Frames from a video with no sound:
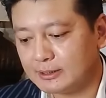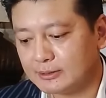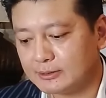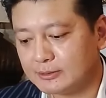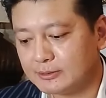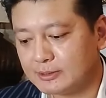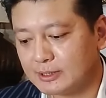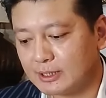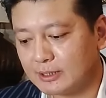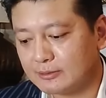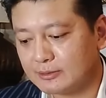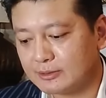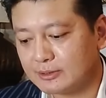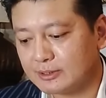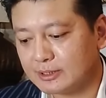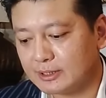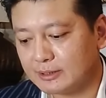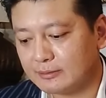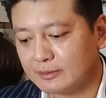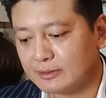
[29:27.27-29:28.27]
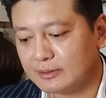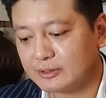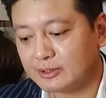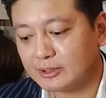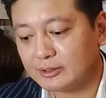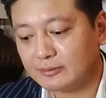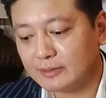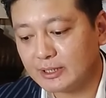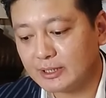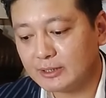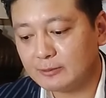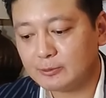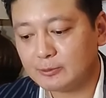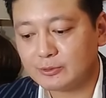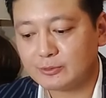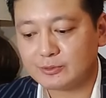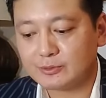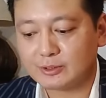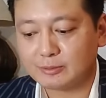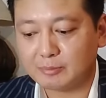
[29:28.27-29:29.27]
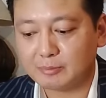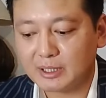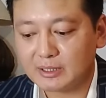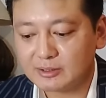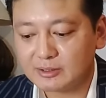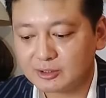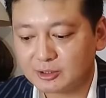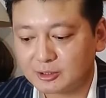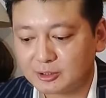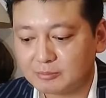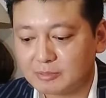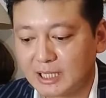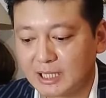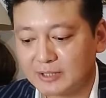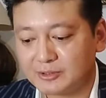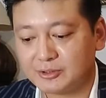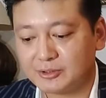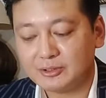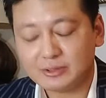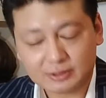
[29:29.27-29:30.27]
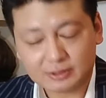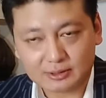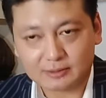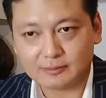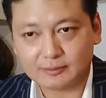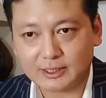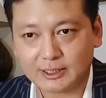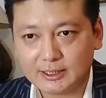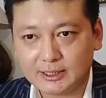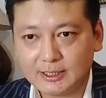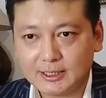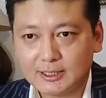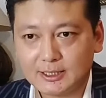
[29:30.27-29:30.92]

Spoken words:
2007 survey, which was the Midterm National Survey.